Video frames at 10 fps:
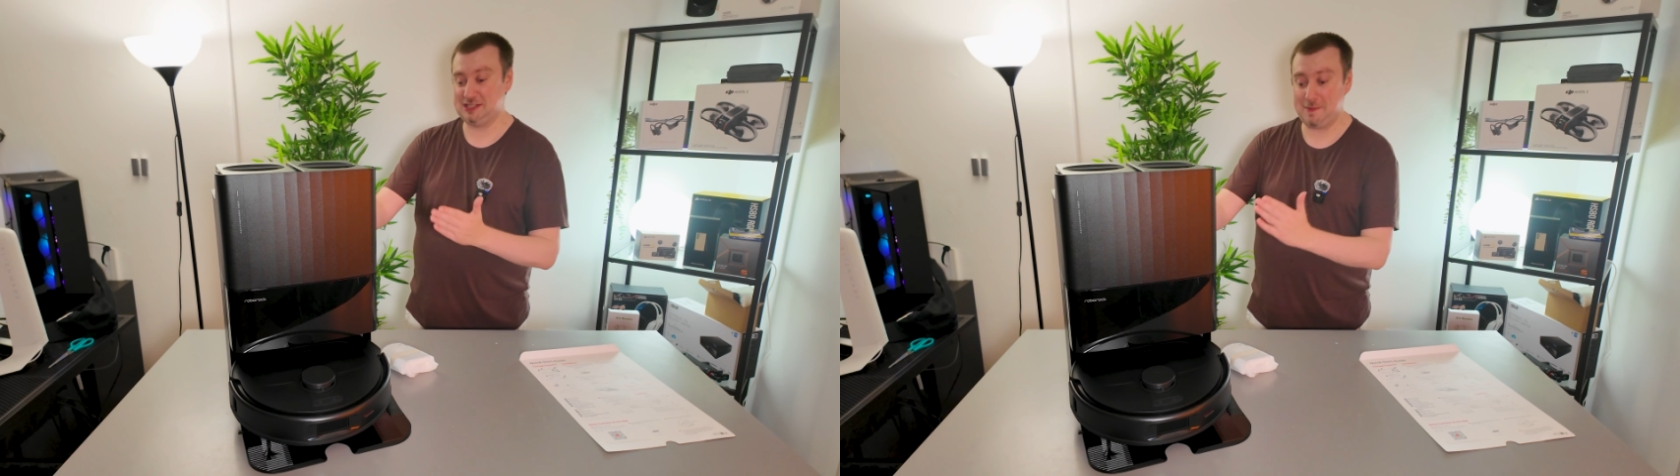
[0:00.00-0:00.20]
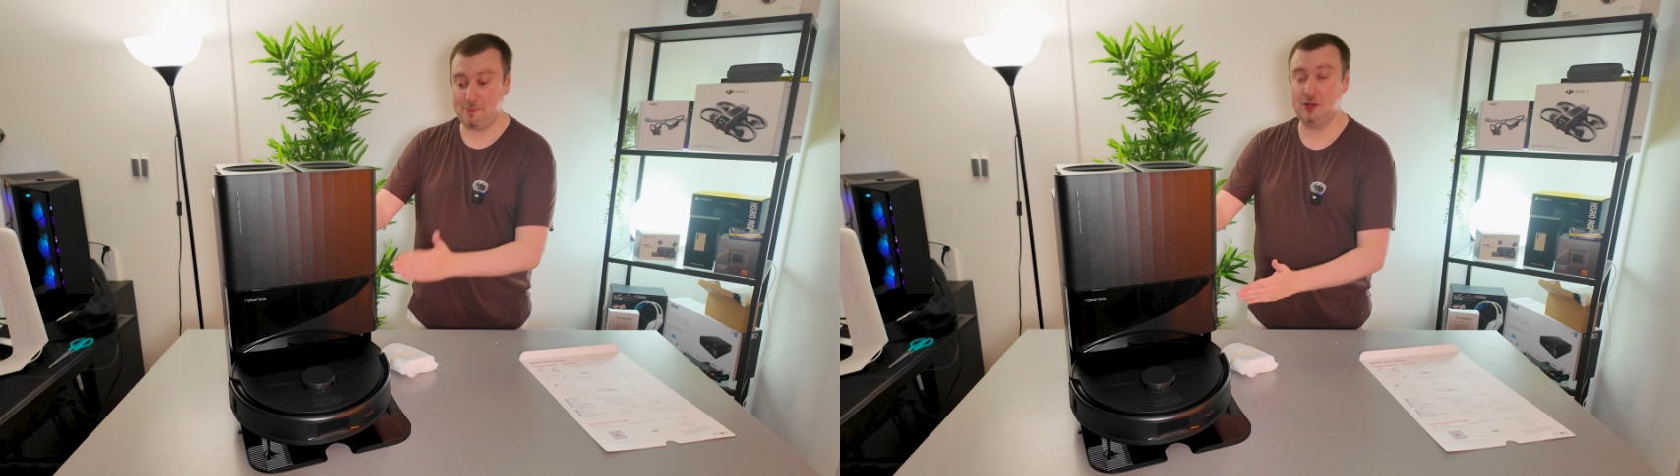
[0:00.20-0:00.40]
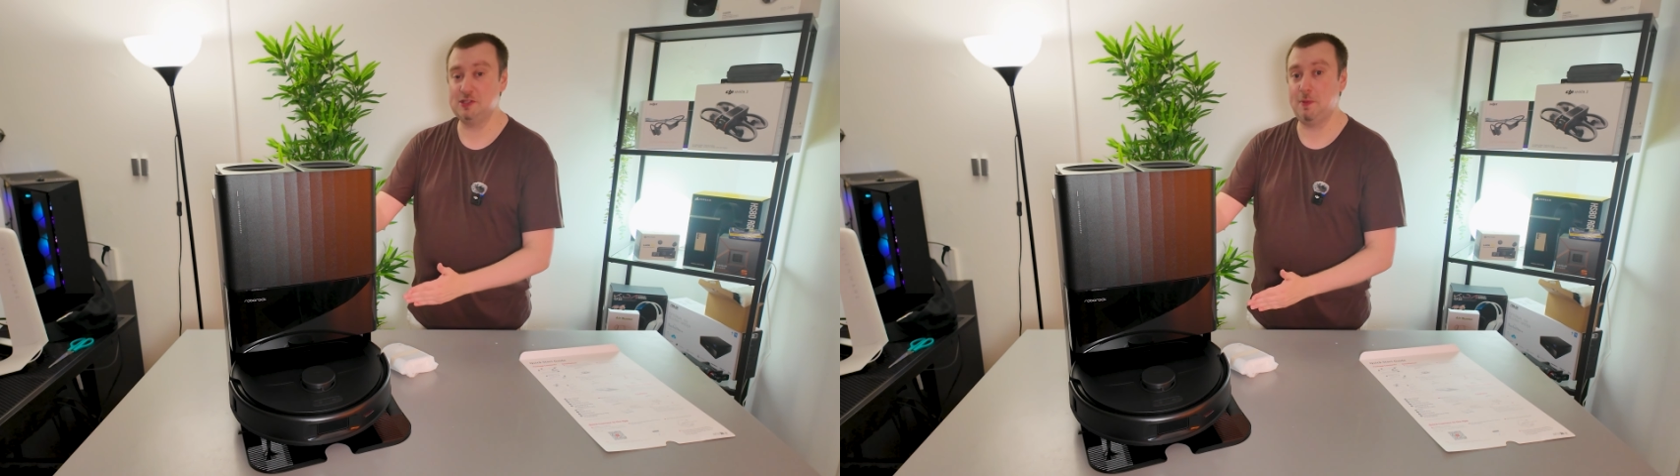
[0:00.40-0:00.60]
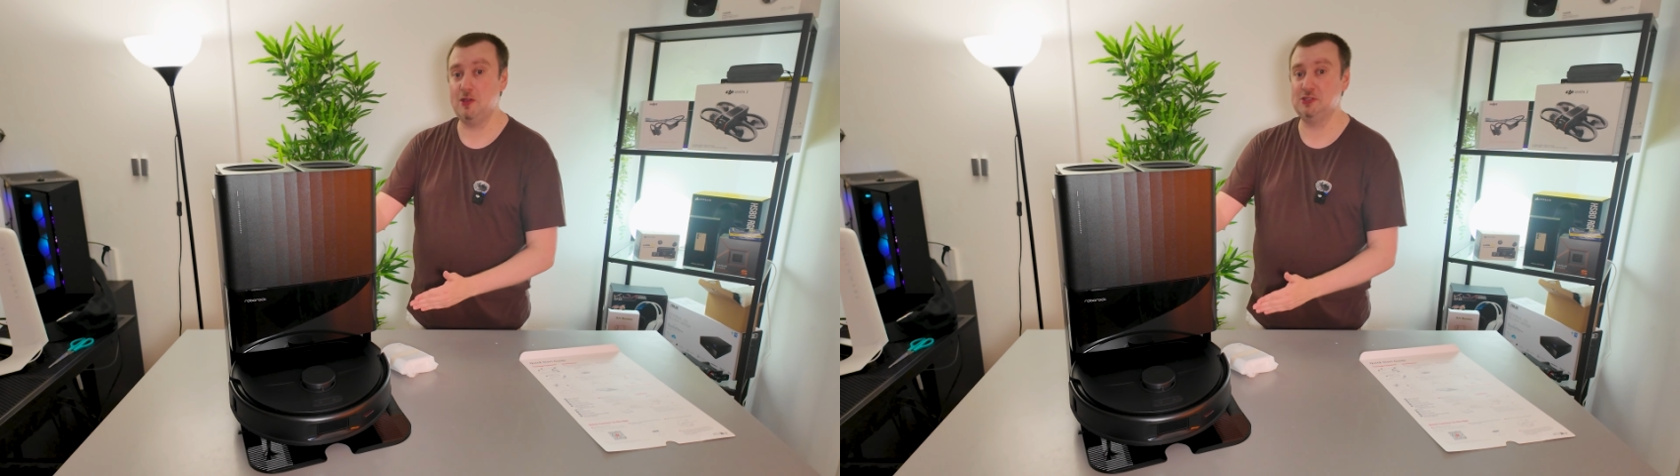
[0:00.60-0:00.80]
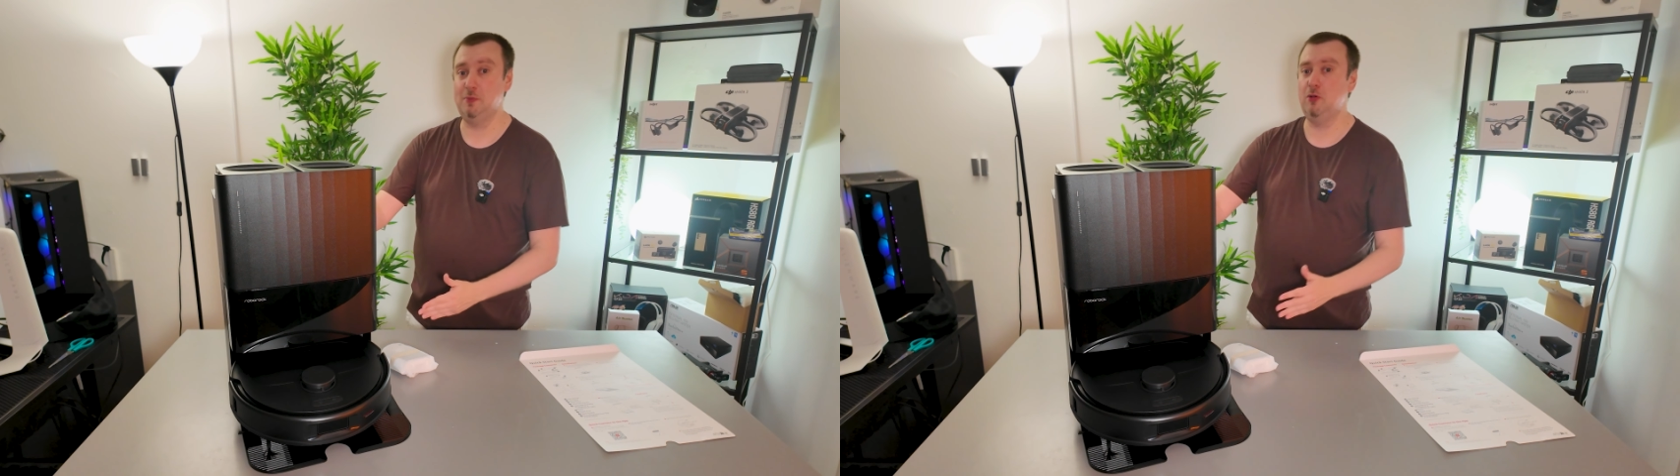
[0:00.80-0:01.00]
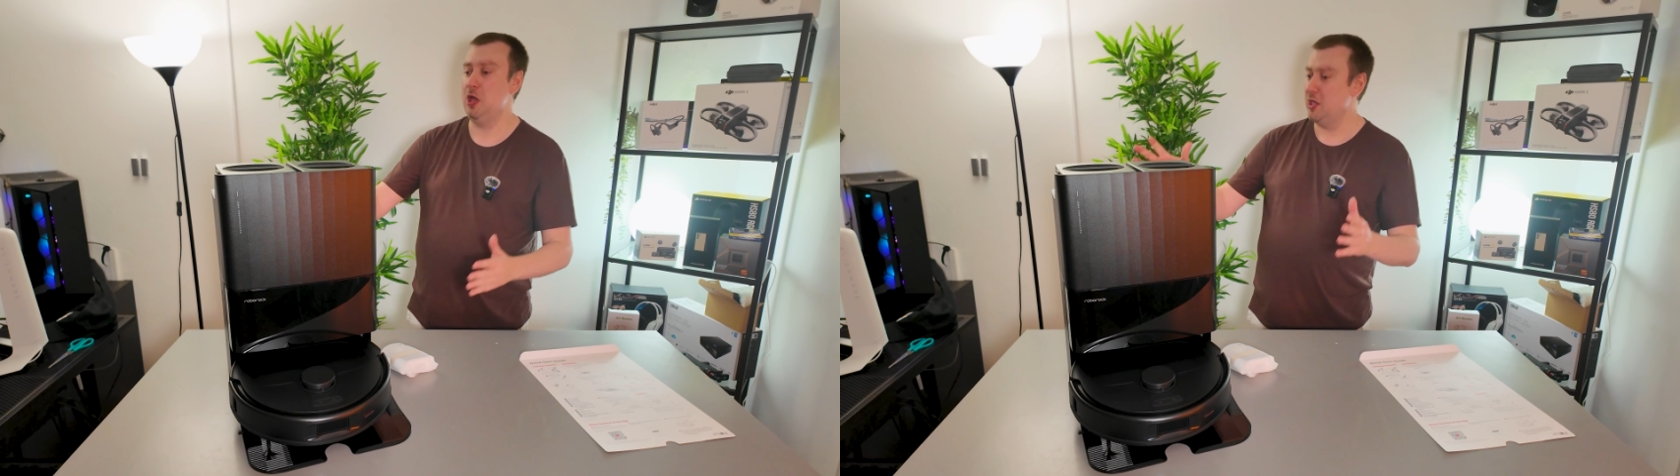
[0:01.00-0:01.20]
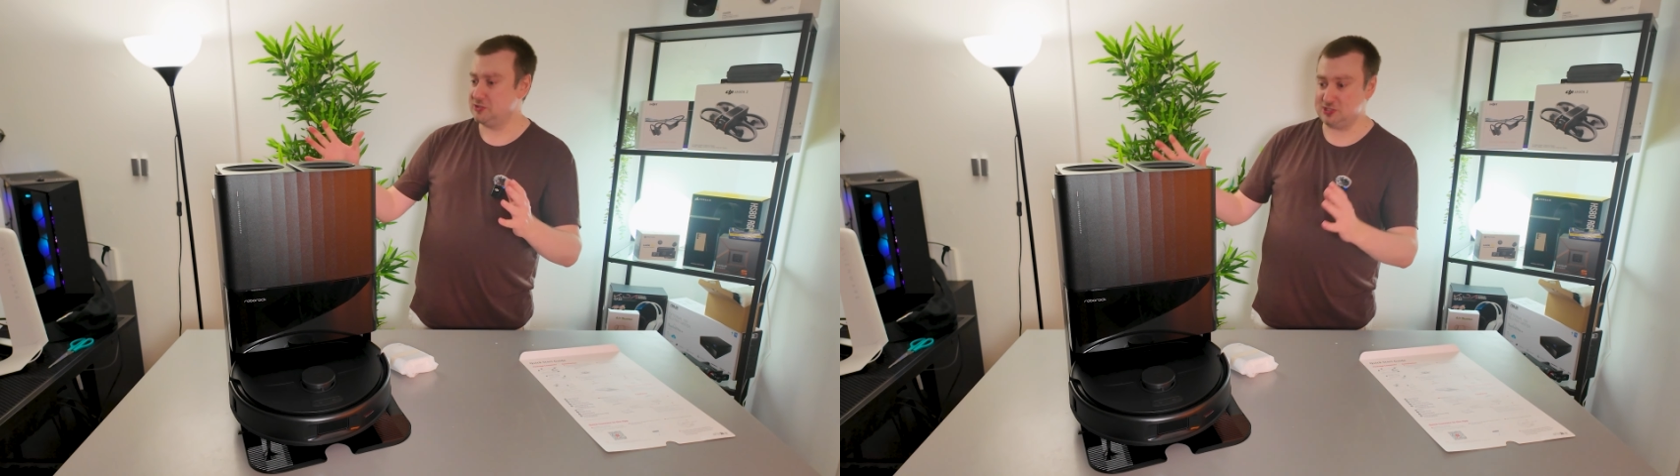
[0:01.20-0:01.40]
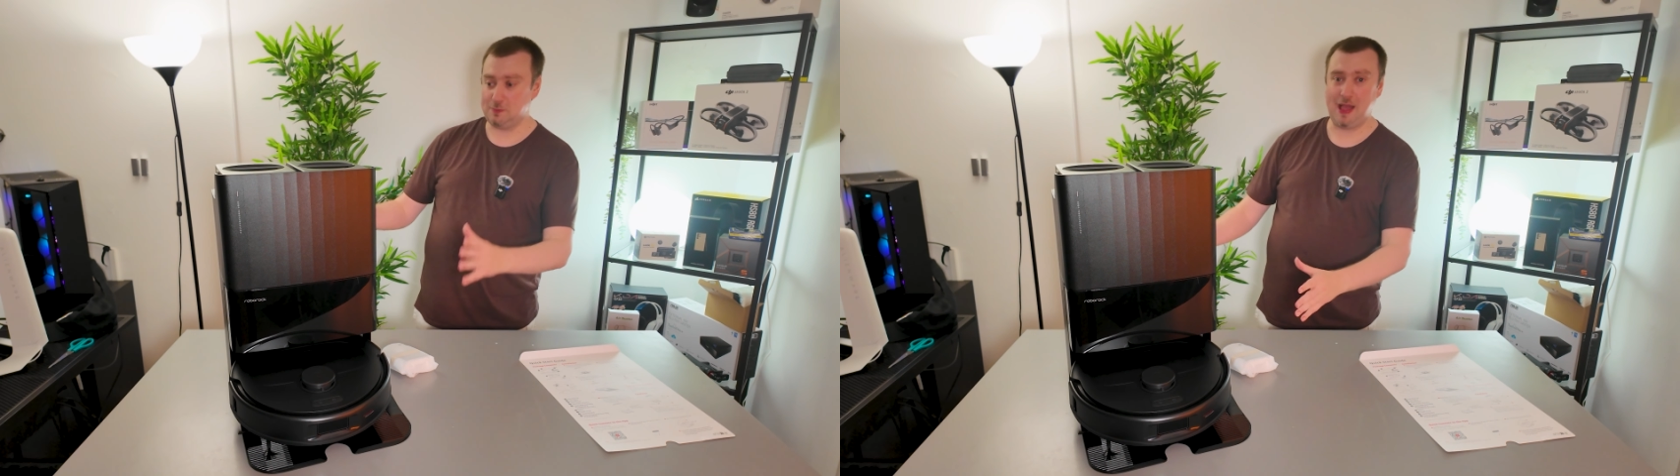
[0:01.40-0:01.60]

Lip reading: simple as possible. Such a